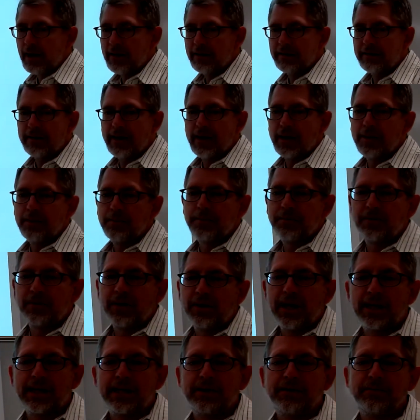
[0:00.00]
of times
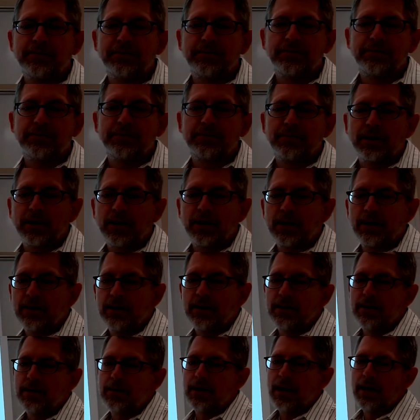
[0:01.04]
native
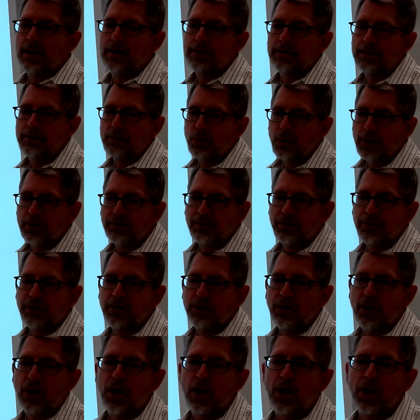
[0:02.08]

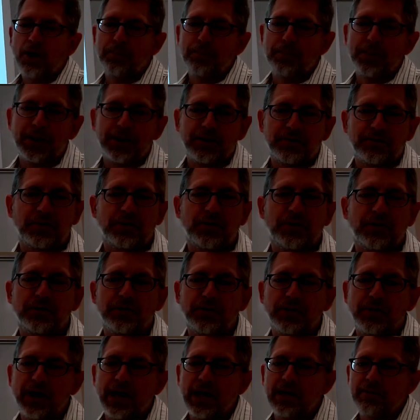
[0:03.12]
Western art pictures
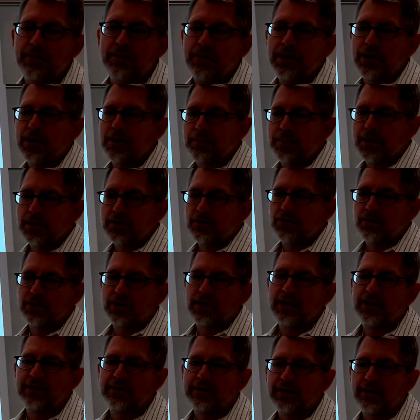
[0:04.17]
or Native American pictures are
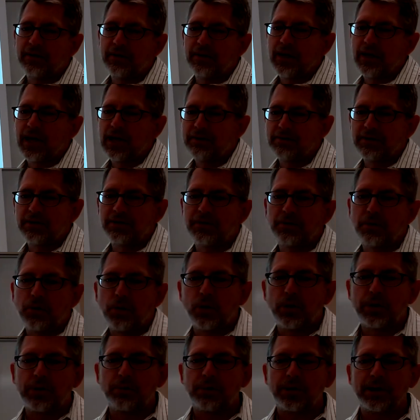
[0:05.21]
going to tell a kind of a
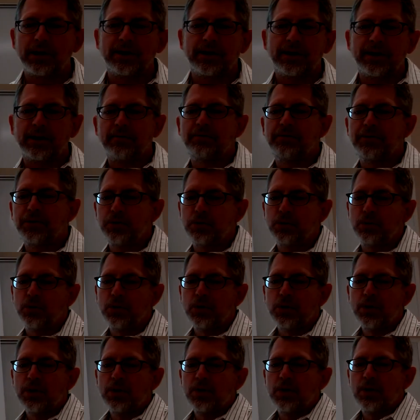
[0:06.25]
story. And we're going to look at a few
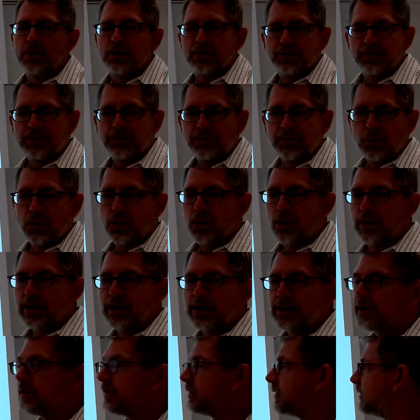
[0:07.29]

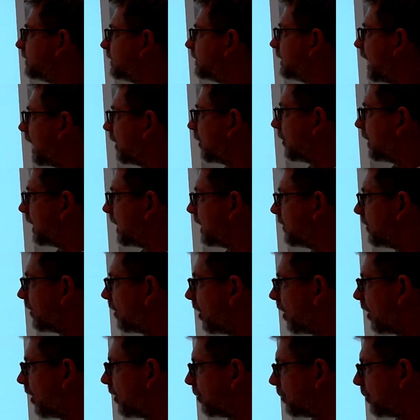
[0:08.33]
stories that are in the
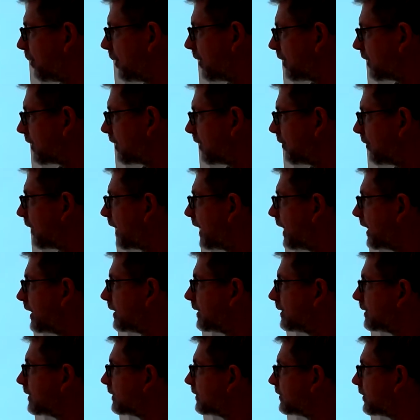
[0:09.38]
artwork,
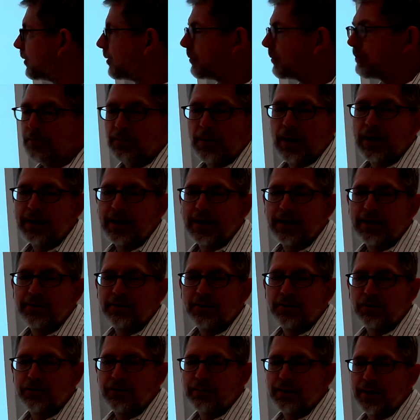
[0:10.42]
okay? So I kind of
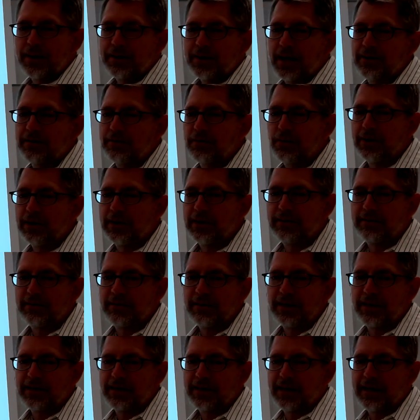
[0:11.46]
told you about that story. Let's
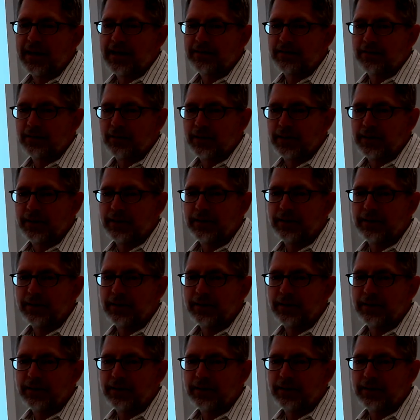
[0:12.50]
look at the next one.